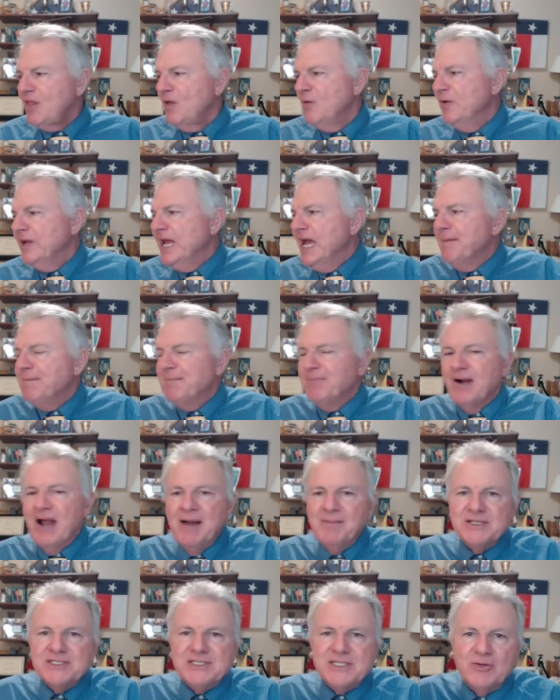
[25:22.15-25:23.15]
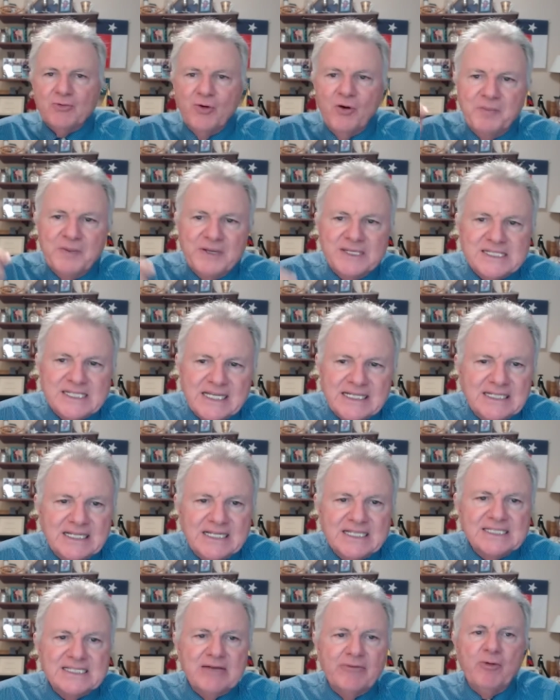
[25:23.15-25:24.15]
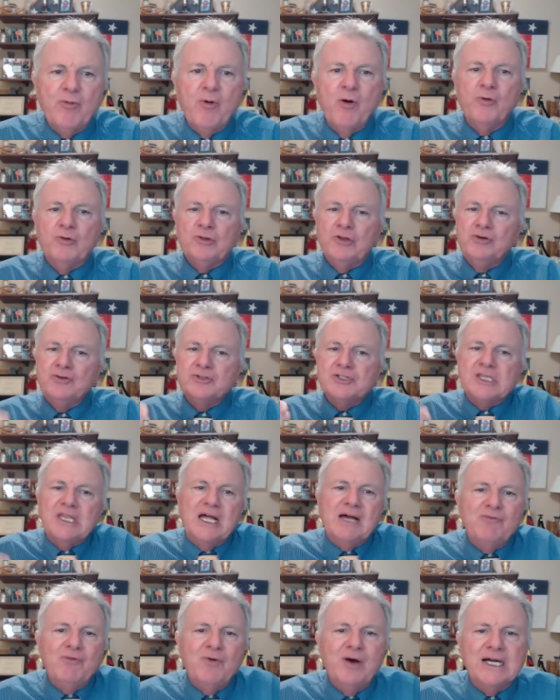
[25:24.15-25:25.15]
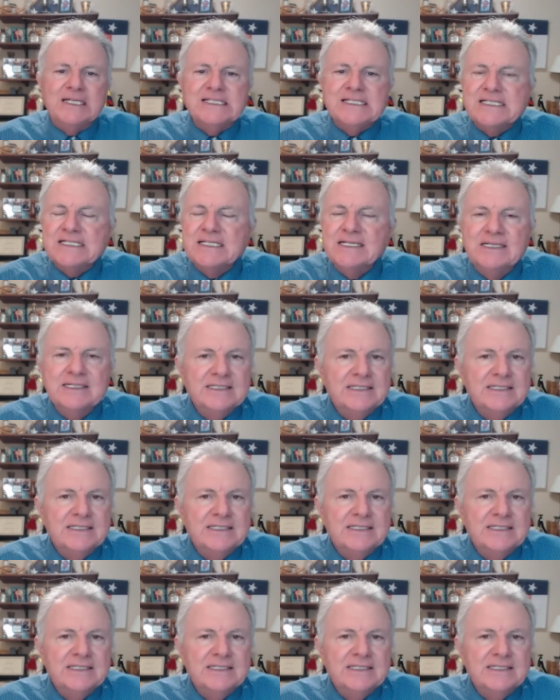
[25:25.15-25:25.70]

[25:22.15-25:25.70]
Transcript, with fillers: We can't promise there won't be sickness, that we won't lose loved ones.